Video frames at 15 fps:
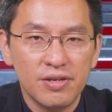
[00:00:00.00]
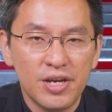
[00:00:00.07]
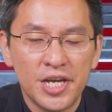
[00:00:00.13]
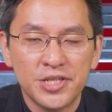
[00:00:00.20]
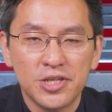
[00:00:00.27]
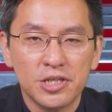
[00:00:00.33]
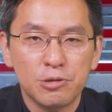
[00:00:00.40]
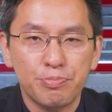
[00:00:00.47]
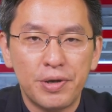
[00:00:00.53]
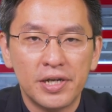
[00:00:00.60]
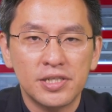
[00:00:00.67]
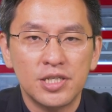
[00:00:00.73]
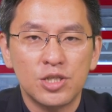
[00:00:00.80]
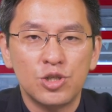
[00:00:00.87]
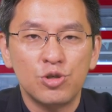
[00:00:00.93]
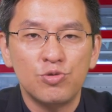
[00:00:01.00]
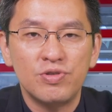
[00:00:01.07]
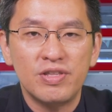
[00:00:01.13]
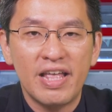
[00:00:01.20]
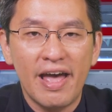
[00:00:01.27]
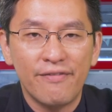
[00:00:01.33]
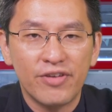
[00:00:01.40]
is expected to
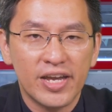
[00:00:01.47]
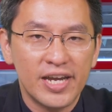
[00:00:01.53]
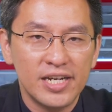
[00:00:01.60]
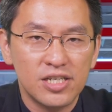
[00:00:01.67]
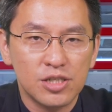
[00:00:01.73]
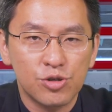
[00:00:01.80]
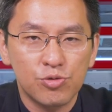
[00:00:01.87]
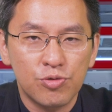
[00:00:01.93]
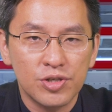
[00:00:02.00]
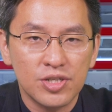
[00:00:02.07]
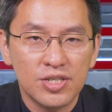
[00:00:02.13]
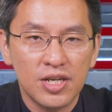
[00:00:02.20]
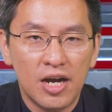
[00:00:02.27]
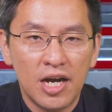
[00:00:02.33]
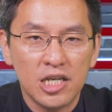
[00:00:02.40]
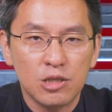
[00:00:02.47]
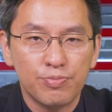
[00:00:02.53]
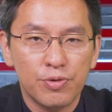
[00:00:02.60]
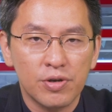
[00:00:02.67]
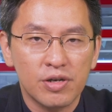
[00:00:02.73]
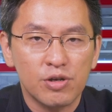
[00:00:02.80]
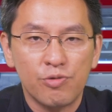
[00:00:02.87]
navigate towards the
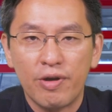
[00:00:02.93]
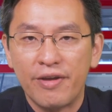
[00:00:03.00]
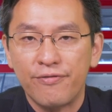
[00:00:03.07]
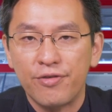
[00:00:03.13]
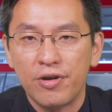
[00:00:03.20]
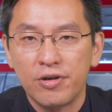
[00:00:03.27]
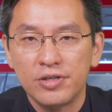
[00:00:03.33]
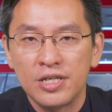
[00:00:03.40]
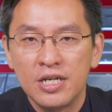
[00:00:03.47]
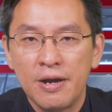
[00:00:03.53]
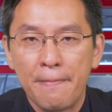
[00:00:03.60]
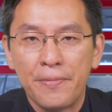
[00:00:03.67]
iceberg graveyard,